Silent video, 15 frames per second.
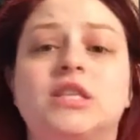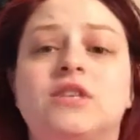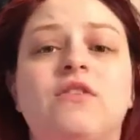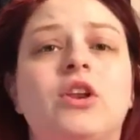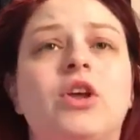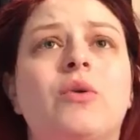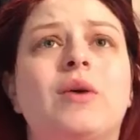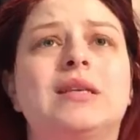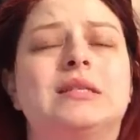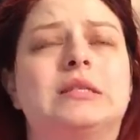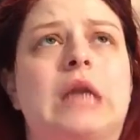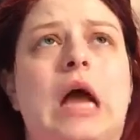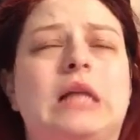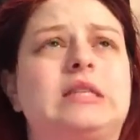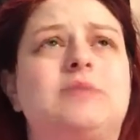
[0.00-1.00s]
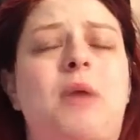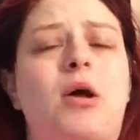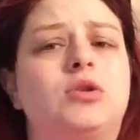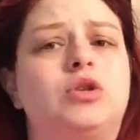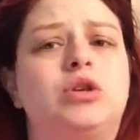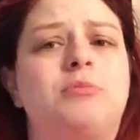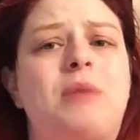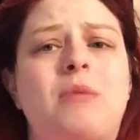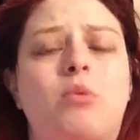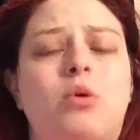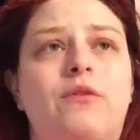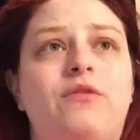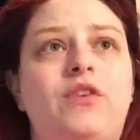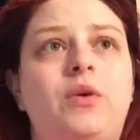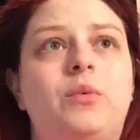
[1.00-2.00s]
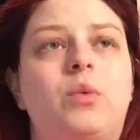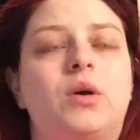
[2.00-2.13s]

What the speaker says: This video is not sponsored by Morphe